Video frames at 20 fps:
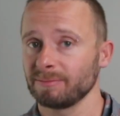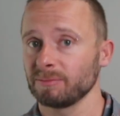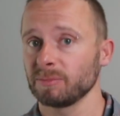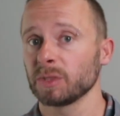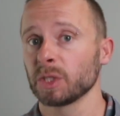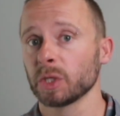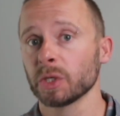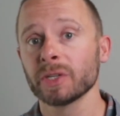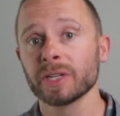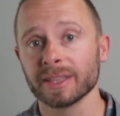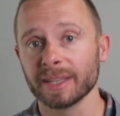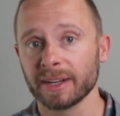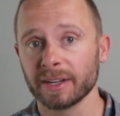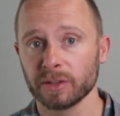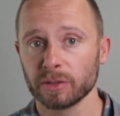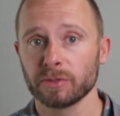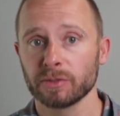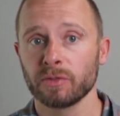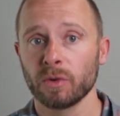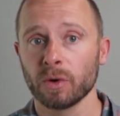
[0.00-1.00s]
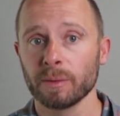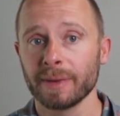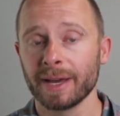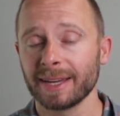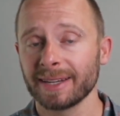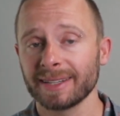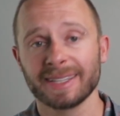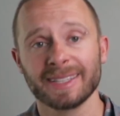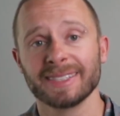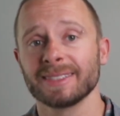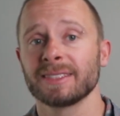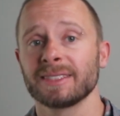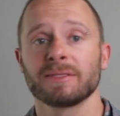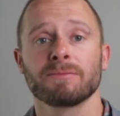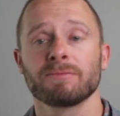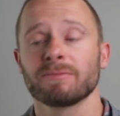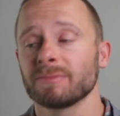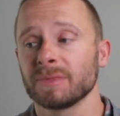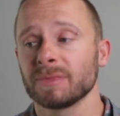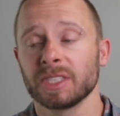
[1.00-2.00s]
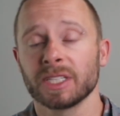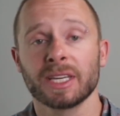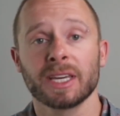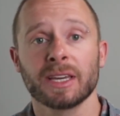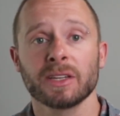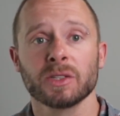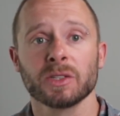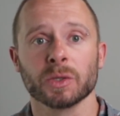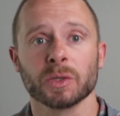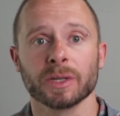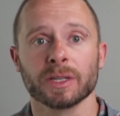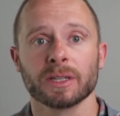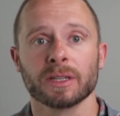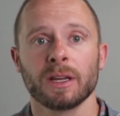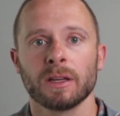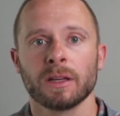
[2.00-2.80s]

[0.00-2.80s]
learning that other format and digging into it.